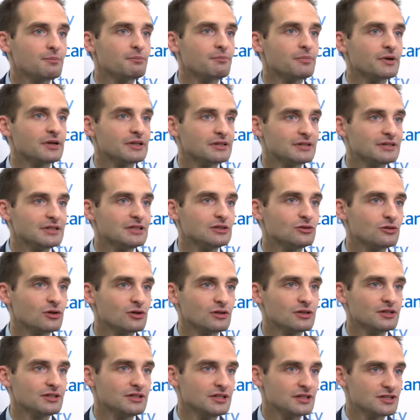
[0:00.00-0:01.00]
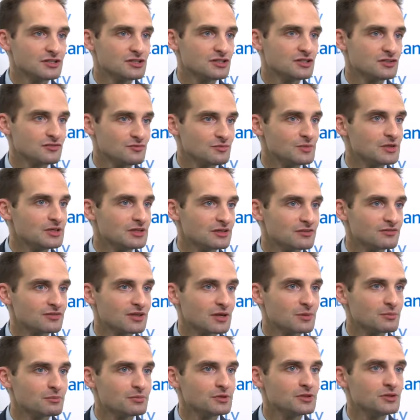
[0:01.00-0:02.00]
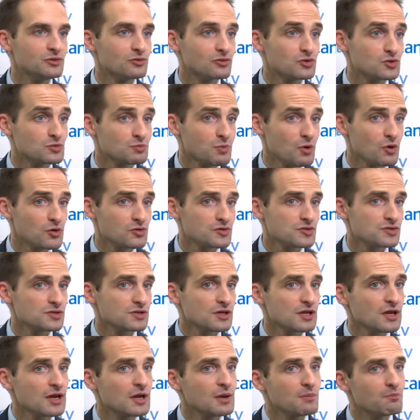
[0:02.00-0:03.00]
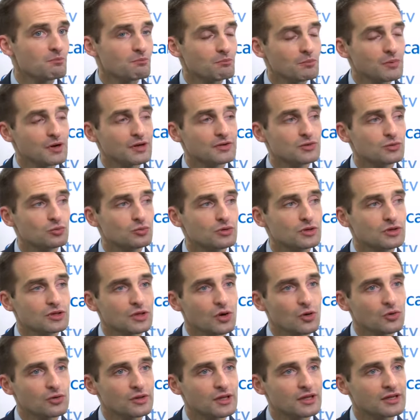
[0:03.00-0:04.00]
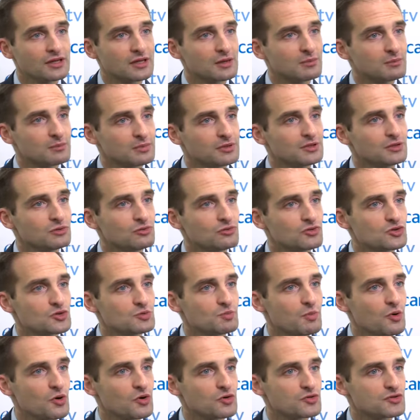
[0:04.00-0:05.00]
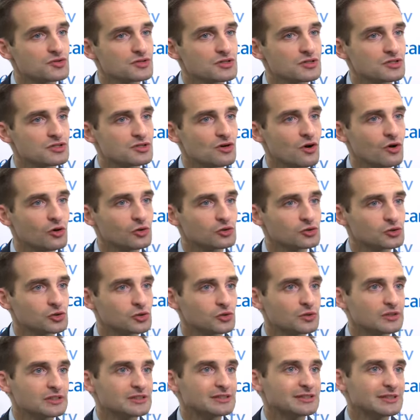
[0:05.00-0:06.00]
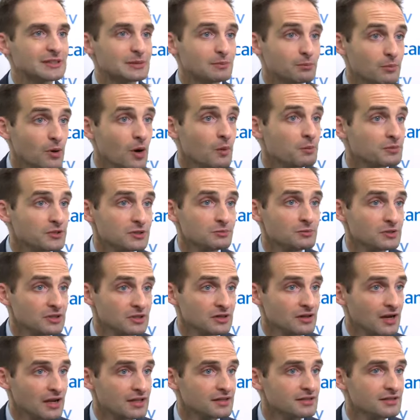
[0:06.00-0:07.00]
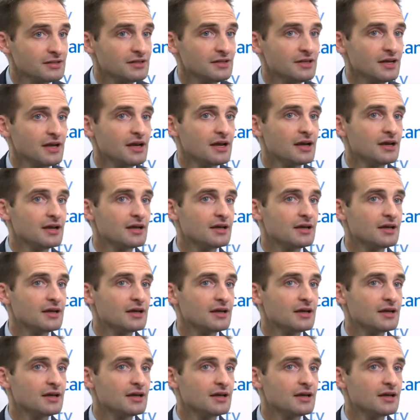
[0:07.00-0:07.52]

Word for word: particularly the achievement of complete response, but we know that complete response is also a suboptimal criteria.